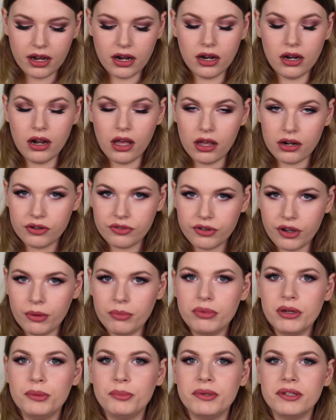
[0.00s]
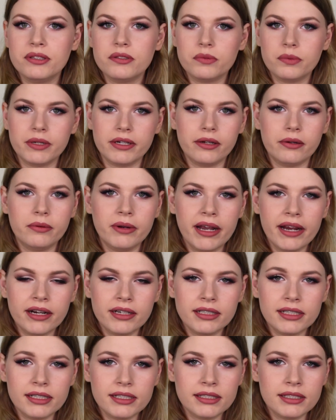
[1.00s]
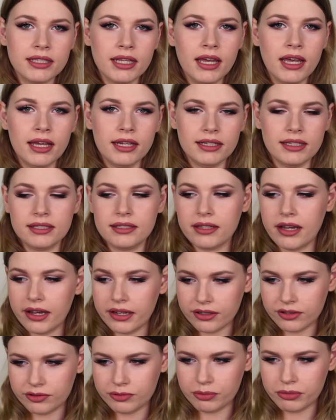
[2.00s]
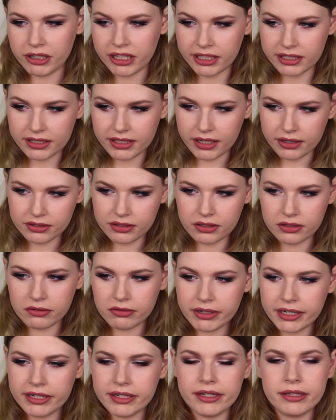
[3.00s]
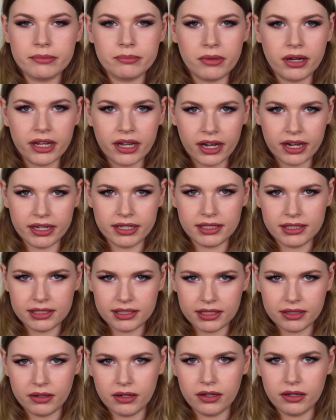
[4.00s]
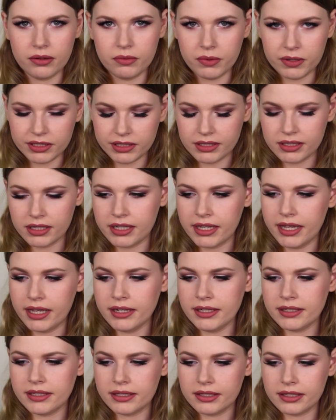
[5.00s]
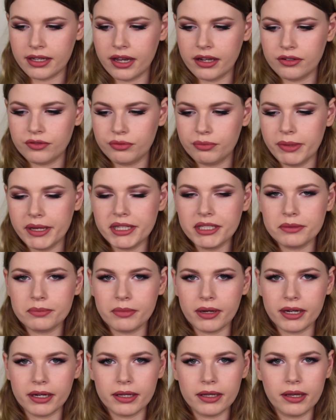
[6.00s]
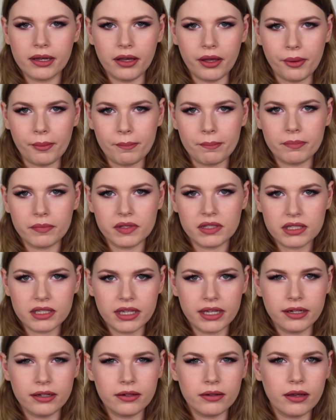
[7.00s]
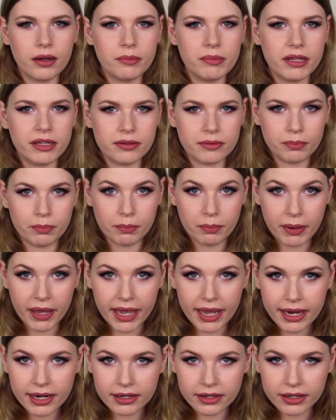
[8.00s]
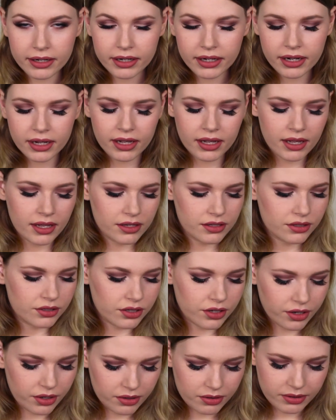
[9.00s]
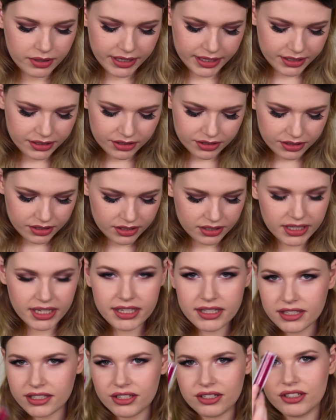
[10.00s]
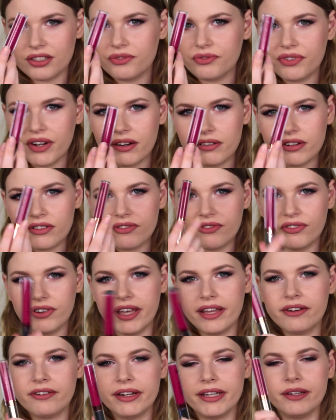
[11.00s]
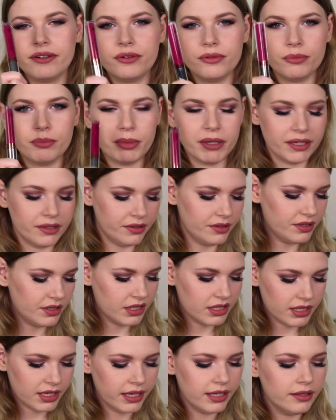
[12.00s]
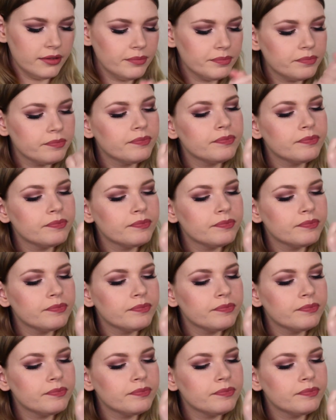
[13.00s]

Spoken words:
a lot of compliments when I wear this. This kind of brings out the green in my eyes once again, and it kind of makes my skin a bit paler. So it's just very flattering on pale skin.